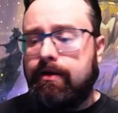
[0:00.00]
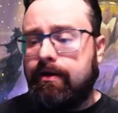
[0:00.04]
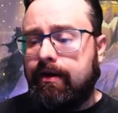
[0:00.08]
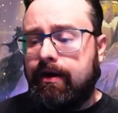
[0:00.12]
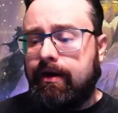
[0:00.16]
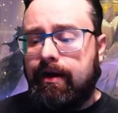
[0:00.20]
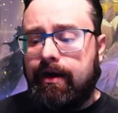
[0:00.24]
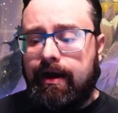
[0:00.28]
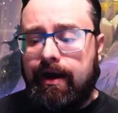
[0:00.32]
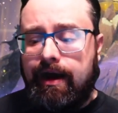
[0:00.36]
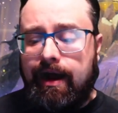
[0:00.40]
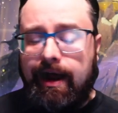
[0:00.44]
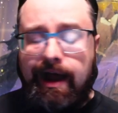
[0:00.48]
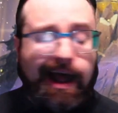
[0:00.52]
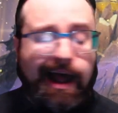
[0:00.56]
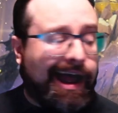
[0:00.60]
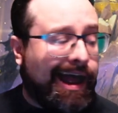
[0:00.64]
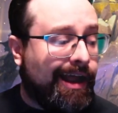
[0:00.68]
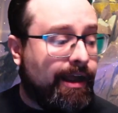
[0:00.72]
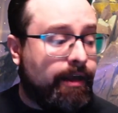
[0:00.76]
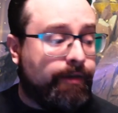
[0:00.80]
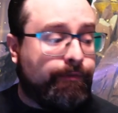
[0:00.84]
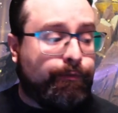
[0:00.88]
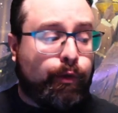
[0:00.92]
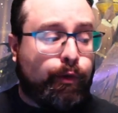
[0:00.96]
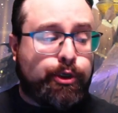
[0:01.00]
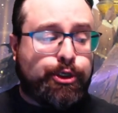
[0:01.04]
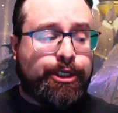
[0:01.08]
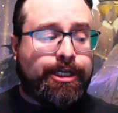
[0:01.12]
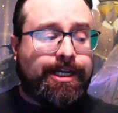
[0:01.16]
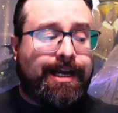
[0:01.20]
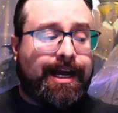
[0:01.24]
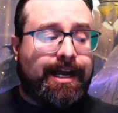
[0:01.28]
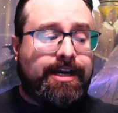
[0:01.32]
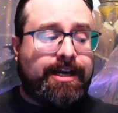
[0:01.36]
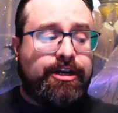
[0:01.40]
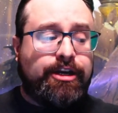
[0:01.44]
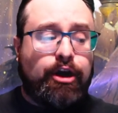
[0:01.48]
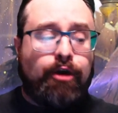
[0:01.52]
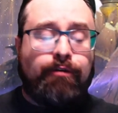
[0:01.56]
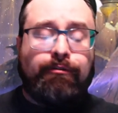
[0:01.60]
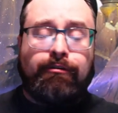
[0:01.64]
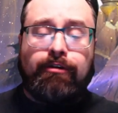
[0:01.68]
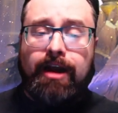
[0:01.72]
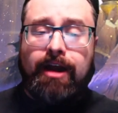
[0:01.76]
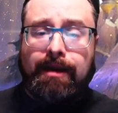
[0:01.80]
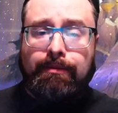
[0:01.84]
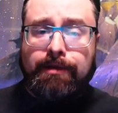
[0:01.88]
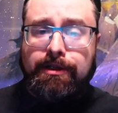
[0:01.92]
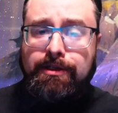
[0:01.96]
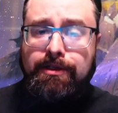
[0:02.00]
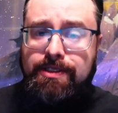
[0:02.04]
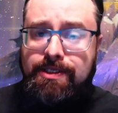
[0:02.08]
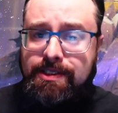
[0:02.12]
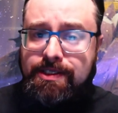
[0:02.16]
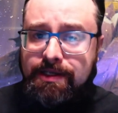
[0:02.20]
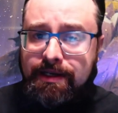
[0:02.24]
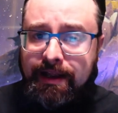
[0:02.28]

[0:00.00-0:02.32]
I unfortunately got no fragments.